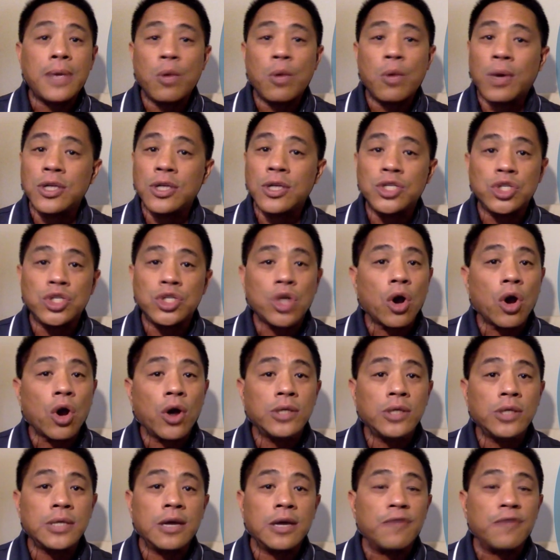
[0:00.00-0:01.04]
want to
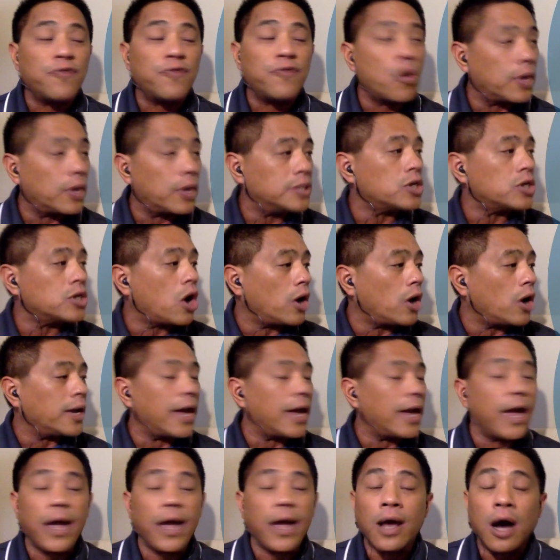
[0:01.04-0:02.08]
start and focus on
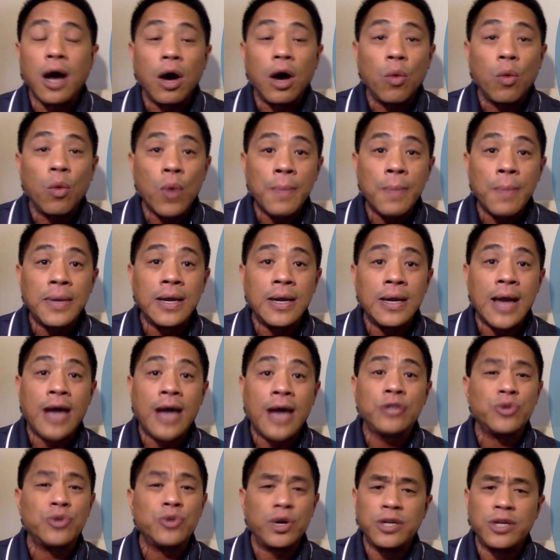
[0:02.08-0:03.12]
a women in
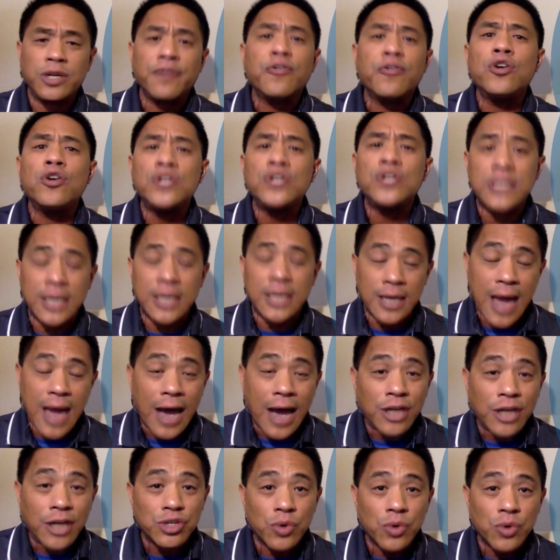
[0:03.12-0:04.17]
ASHRAE, diversity in
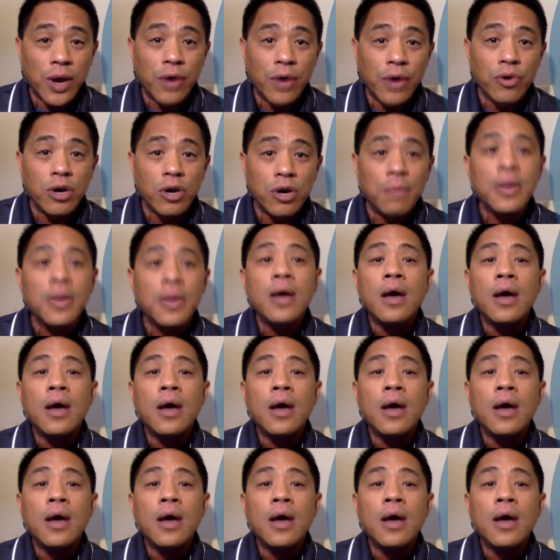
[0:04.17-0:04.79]
ASHRAE group.